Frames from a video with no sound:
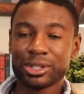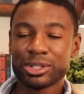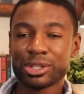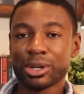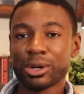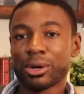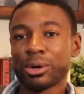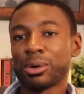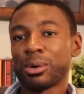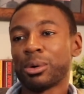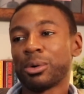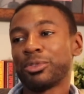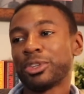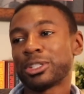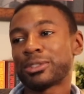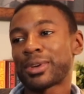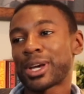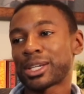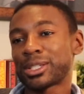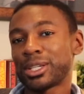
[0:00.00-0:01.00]
So
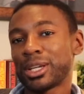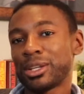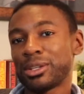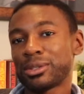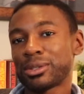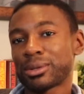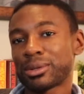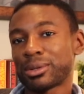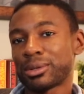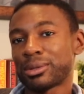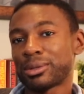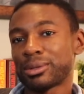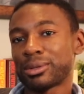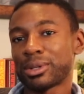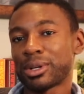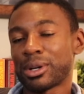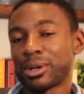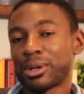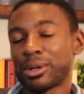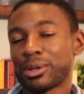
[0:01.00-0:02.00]
these vaccines
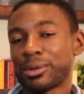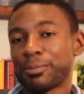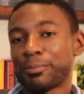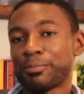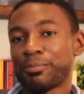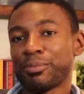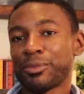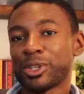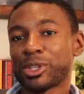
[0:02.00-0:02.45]
are